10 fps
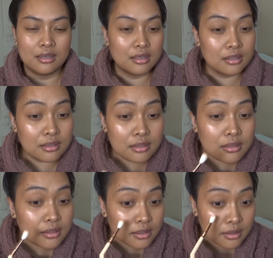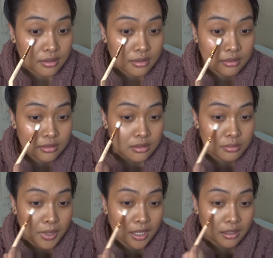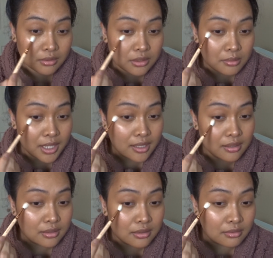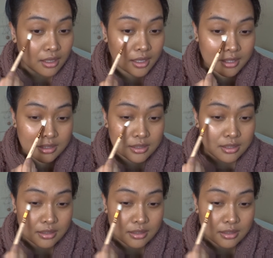and just powder my under eyes